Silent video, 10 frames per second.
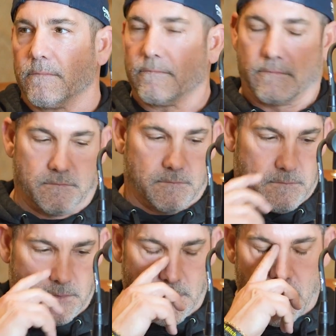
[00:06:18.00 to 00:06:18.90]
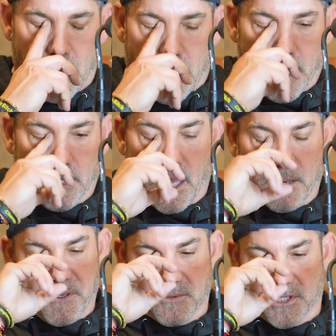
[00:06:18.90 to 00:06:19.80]
Yeah. And a
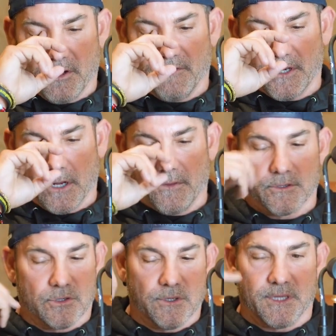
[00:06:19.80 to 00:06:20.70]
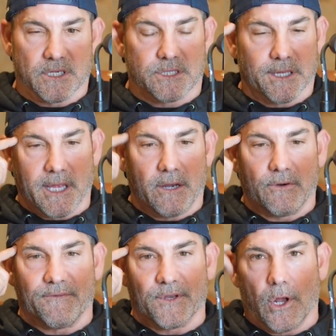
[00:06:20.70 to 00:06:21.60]
lot of people don't even know they're doing this. Like,
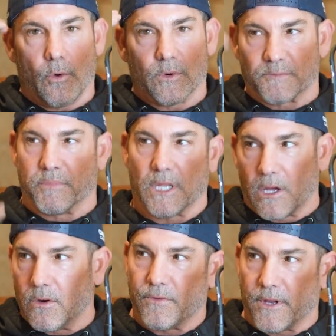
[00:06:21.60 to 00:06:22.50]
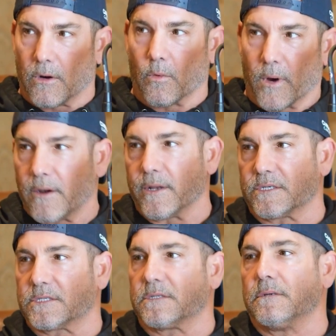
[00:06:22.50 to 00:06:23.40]
they don't even know what's below their
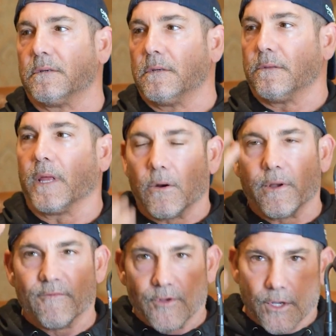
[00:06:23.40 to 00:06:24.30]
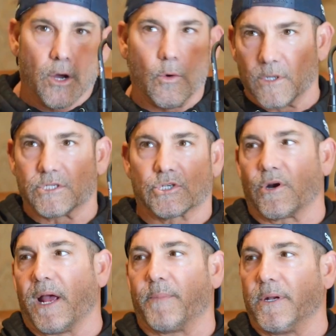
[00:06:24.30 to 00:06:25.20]
awareness. They don't even know
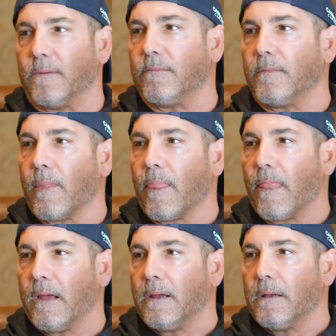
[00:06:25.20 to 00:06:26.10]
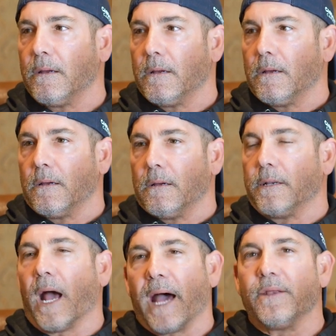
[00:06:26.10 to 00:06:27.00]
what's trapping them.
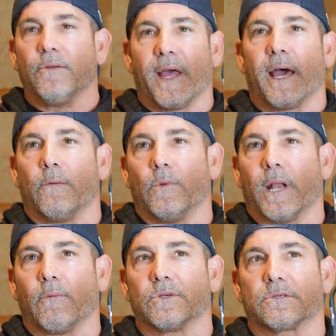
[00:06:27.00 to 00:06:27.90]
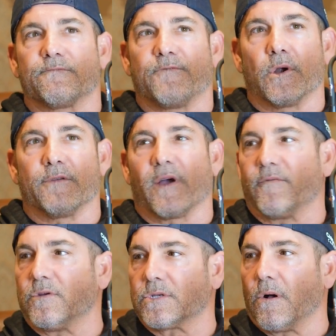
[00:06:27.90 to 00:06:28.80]
Now, I knew that when I was
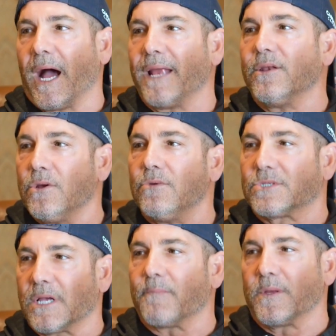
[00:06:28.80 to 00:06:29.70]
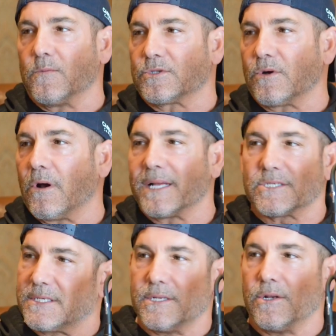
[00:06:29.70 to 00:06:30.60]
45 years old. I knew something was
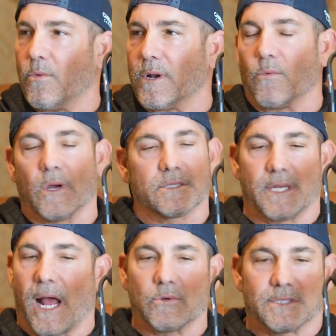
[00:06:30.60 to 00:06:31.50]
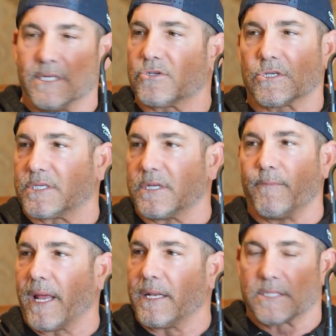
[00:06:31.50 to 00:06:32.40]
wrong. I just didn't know what it was, and I was
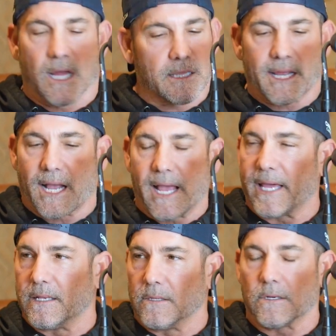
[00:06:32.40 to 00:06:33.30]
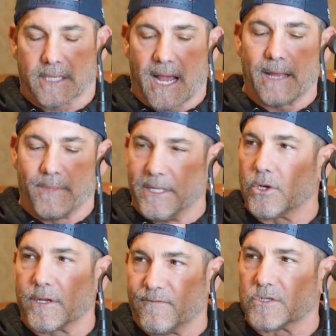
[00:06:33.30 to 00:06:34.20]
interested, man. It's not like I hadn't looked. I had
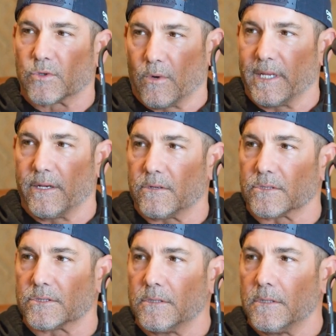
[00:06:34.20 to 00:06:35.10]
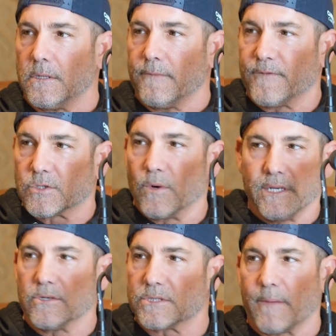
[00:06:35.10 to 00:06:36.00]
been looking for 20 years. For
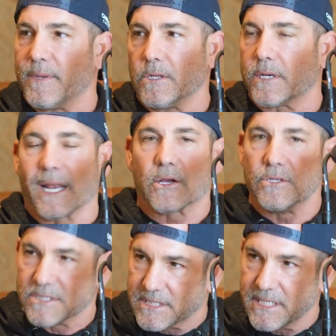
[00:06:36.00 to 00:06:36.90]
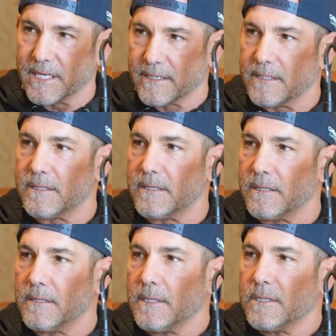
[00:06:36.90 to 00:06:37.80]
20 years, I've been looking. I couldn't see it.
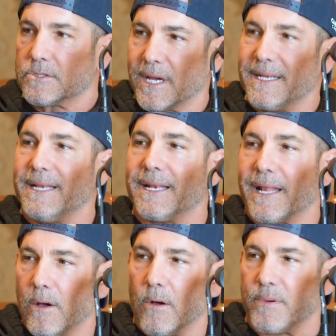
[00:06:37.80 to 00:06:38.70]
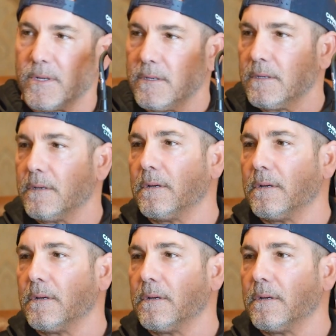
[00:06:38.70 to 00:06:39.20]
So I needed help.